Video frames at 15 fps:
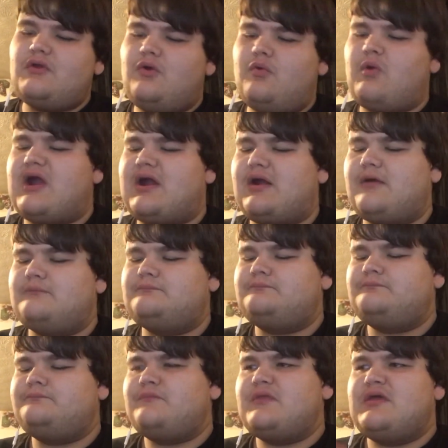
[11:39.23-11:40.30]
Where
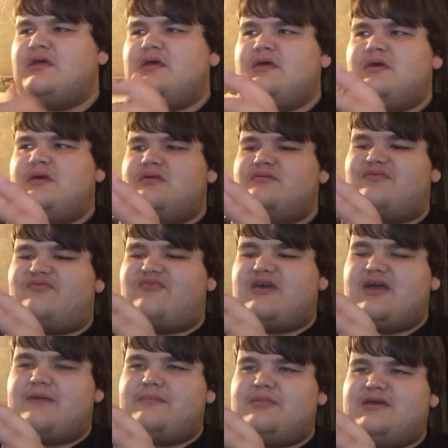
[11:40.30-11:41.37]
the
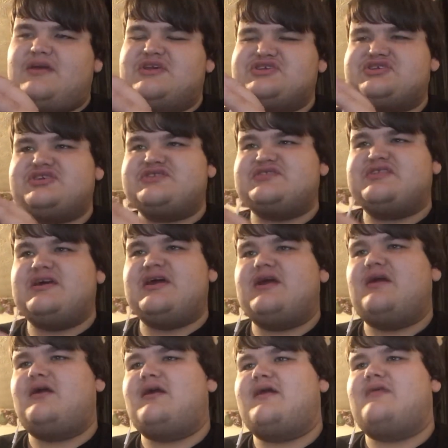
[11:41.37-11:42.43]
family is just
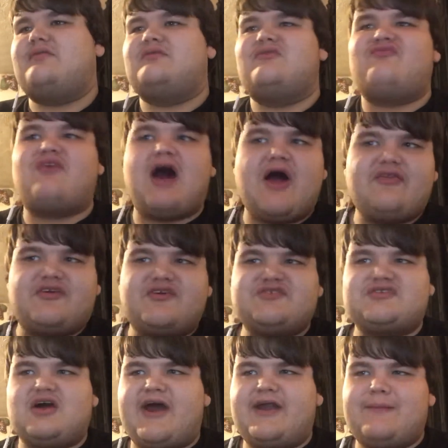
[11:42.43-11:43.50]
there, and the father's
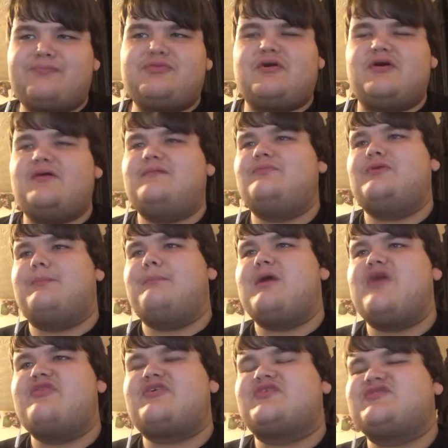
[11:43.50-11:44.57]
tied up, the
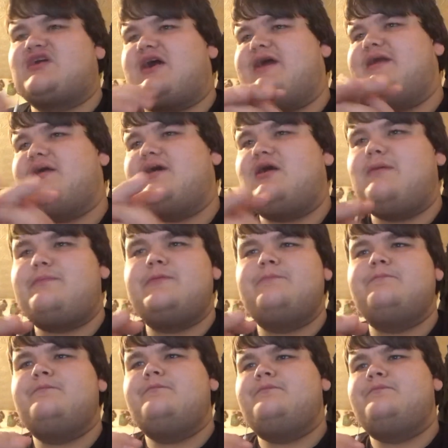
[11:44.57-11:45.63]
mother's tied up.
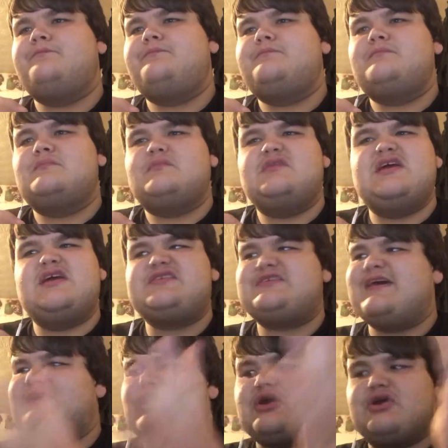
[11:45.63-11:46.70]
It's
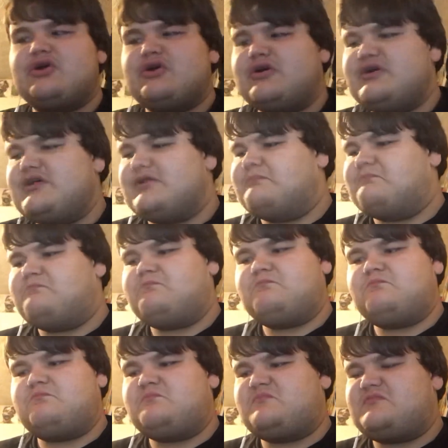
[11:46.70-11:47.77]
like a good
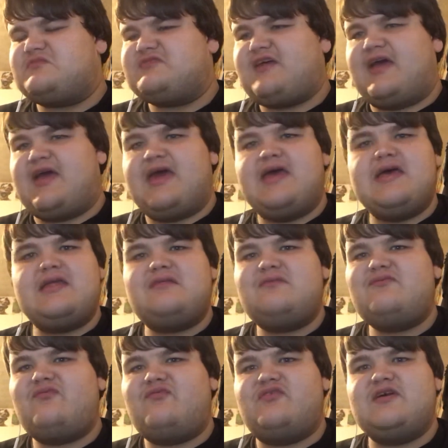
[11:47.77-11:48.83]

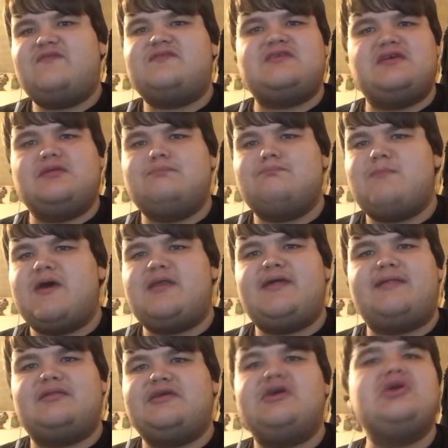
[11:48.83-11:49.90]
10,
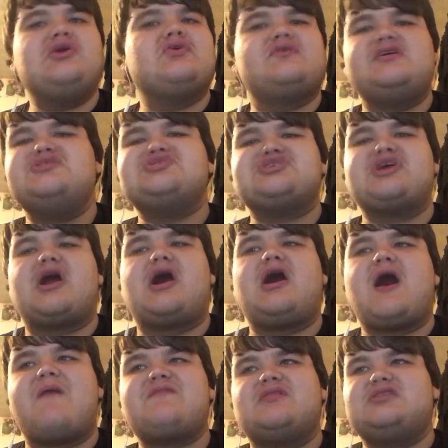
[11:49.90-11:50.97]
15-minute lingering
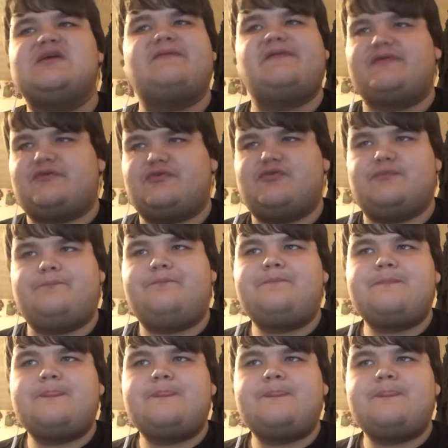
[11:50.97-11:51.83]
shot of the living room.